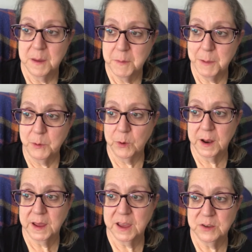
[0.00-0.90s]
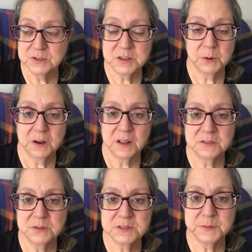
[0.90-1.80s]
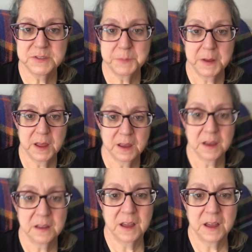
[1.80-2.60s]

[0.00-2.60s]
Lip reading: Maybe when I get used to it, I'll do some spinning.